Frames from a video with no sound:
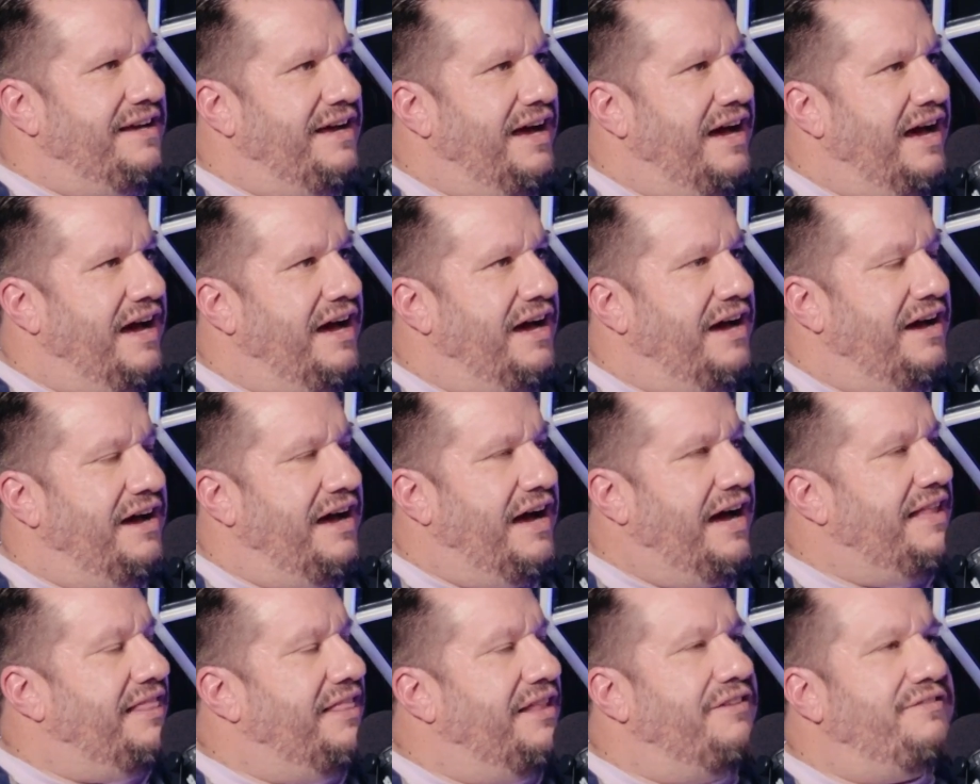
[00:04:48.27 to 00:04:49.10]

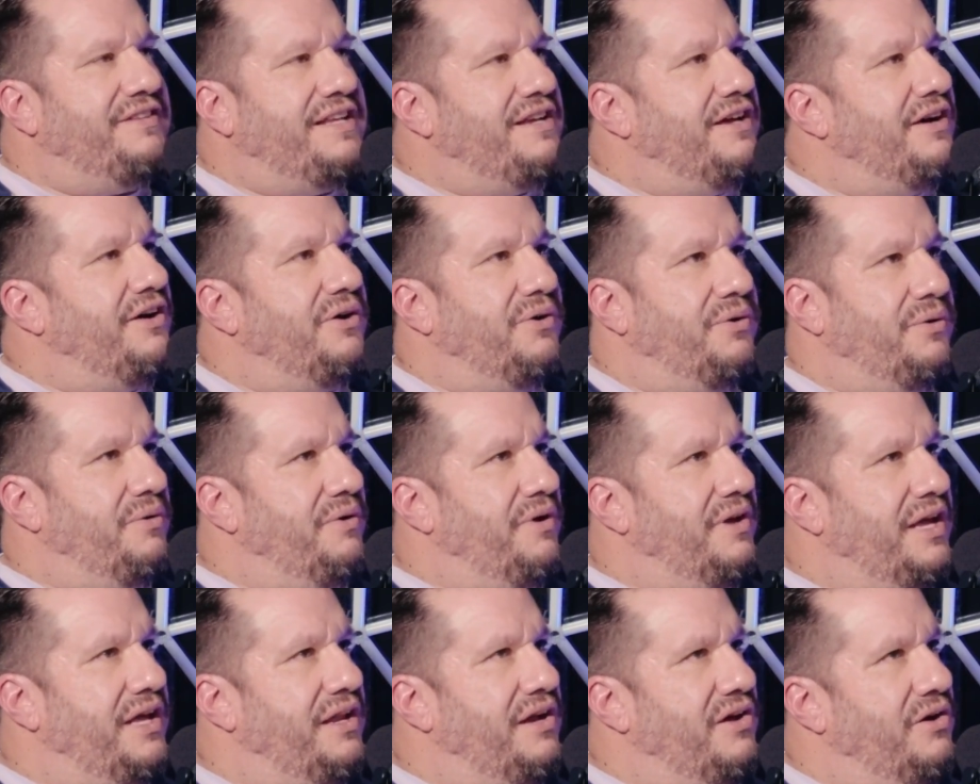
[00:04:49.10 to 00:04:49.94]
I'd love to know,
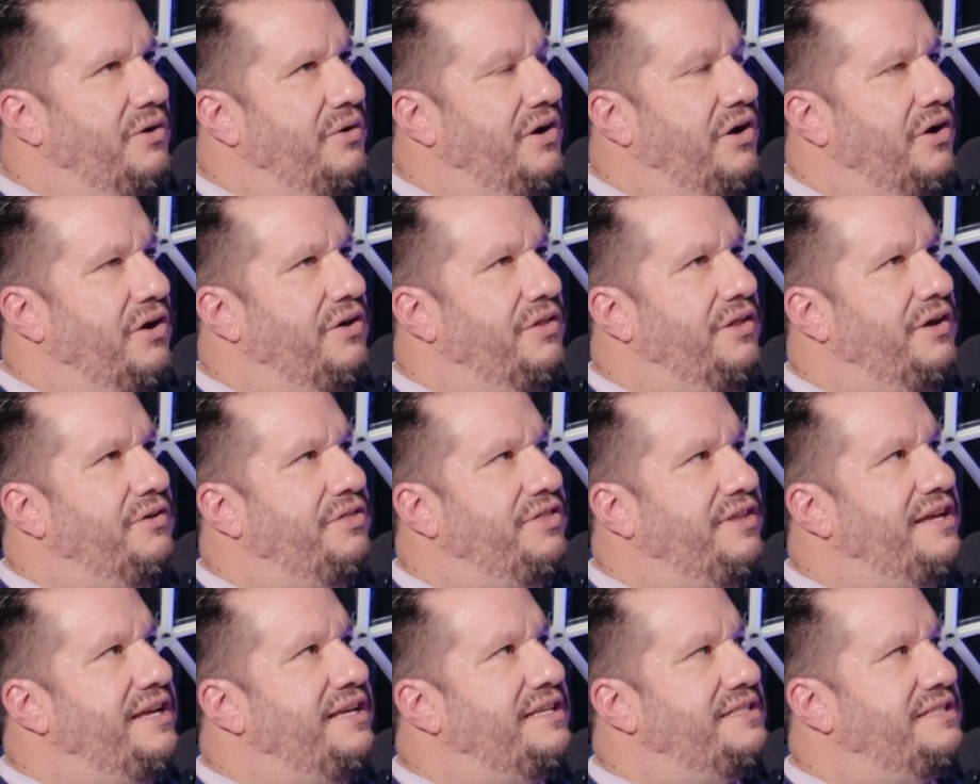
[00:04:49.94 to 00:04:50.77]
are there
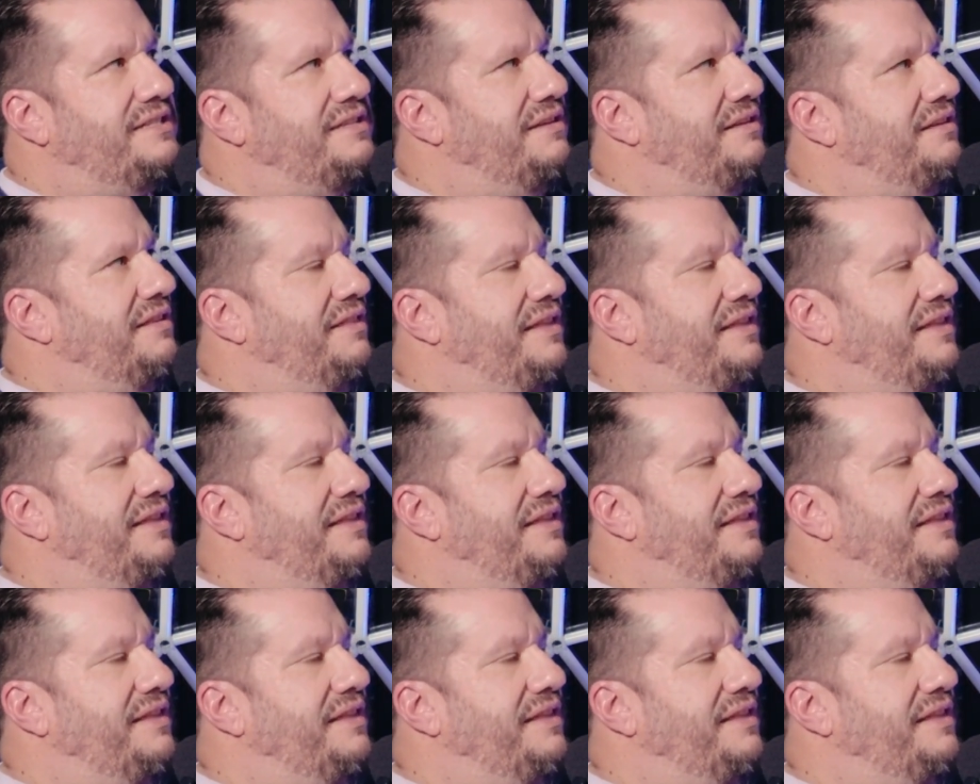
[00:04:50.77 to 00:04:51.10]
things,